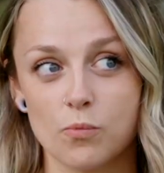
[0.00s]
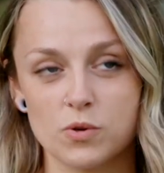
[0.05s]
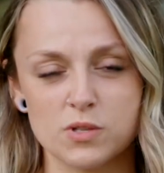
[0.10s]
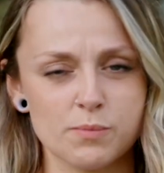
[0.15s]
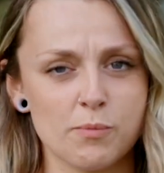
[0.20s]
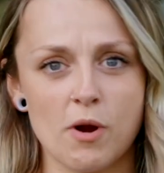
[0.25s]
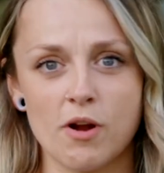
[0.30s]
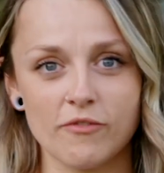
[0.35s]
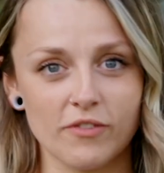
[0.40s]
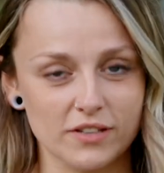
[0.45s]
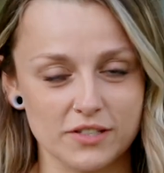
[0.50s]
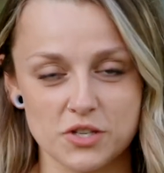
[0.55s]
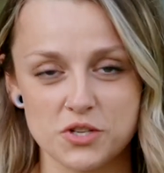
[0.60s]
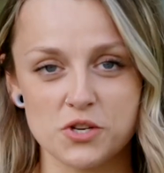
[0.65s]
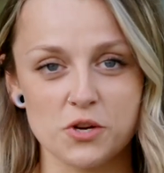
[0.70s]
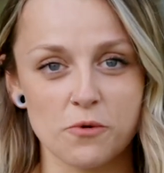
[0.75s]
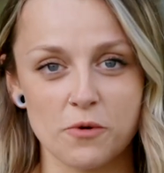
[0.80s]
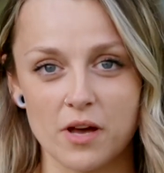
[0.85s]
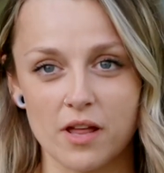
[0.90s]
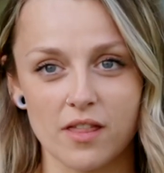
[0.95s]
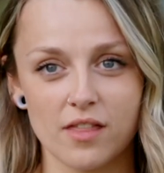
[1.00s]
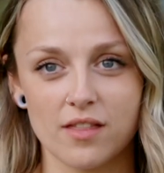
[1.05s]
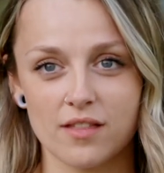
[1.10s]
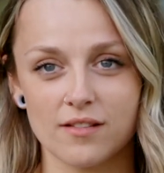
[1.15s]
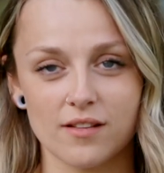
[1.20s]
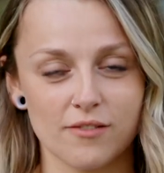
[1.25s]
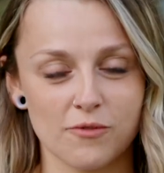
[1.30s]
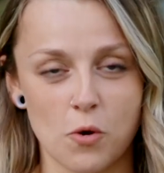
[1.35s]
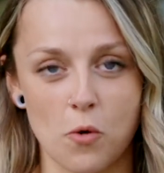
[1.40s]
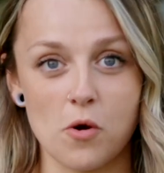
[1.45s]
was perfect to shoot with,
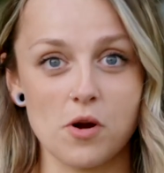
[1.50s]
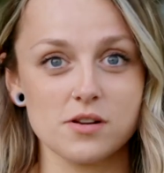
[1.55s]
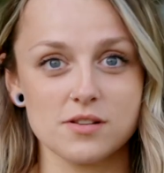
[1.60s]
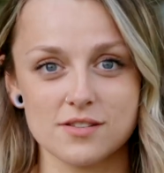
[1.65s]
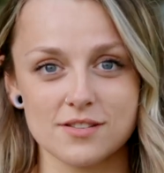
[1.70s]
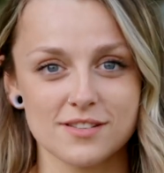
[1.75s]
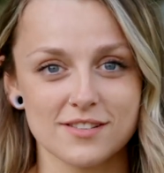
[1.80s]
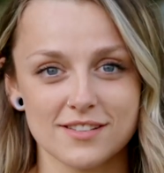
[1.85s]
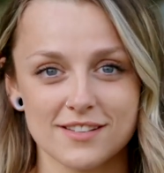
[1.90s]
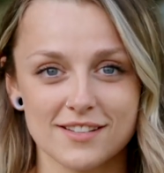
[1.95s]
of course.